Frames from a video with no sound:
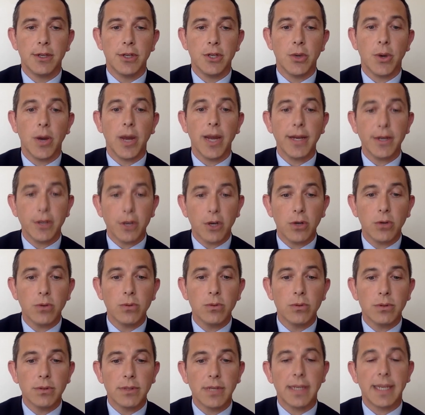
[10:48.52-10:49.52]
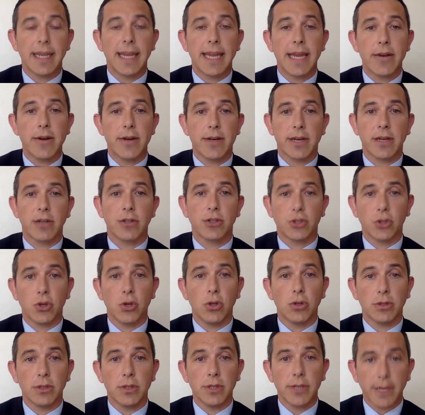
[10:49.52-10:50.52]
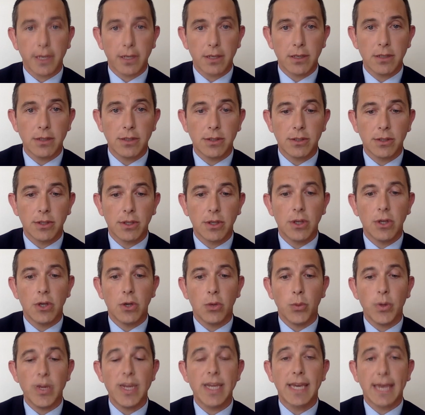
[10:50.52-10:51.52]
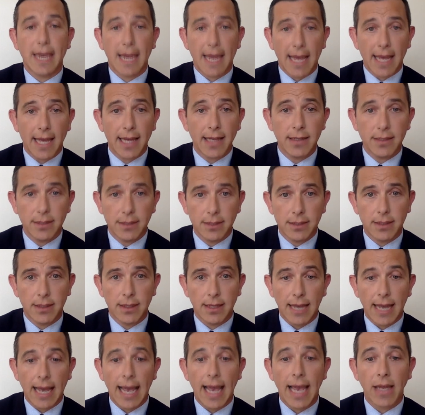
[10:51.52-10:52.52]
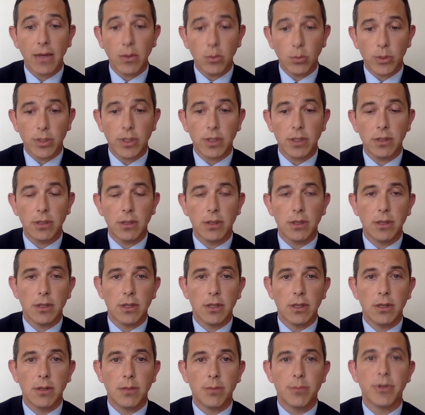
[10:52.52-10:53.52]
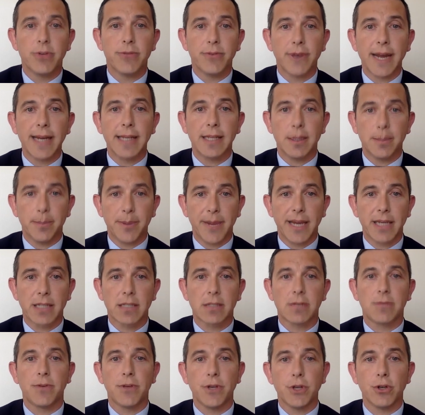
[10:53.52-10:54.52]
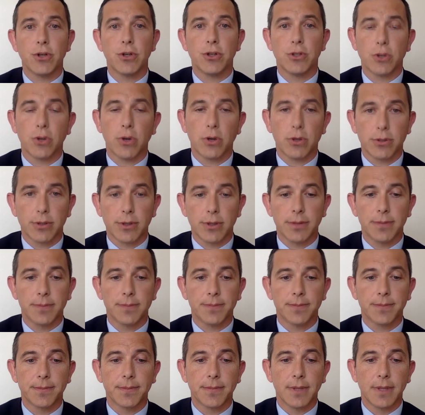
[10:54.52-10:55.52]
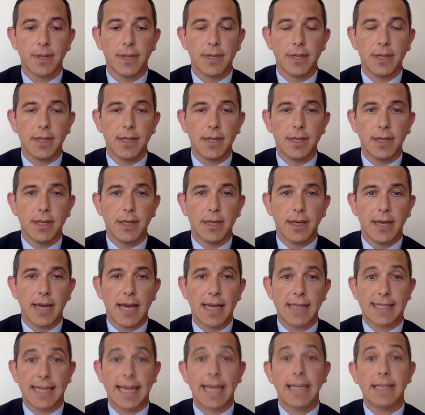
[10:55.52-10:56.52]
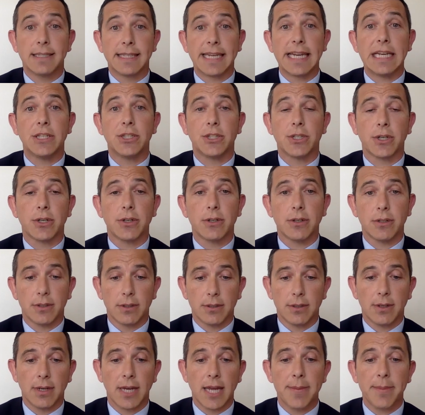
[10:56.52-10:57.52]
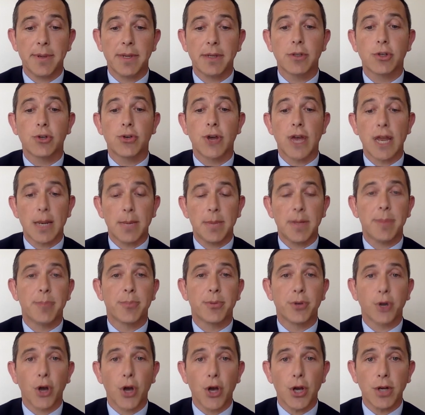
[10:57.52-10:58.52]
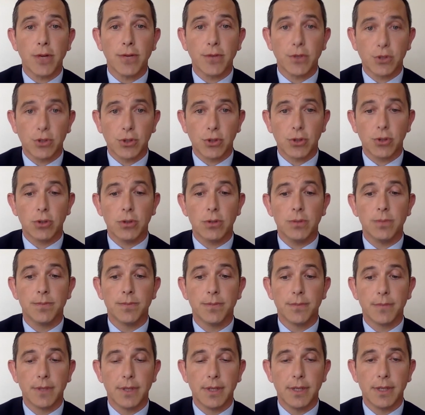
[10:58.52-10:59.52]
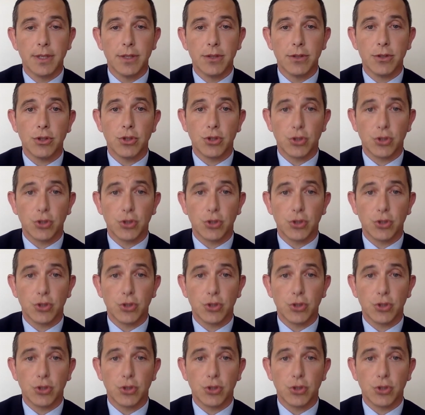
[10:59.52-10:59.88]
Now I know that here at Carshalton Girls, we can and will provide the best for your daughter. As head teacher, I'm incredibly proud of the school, the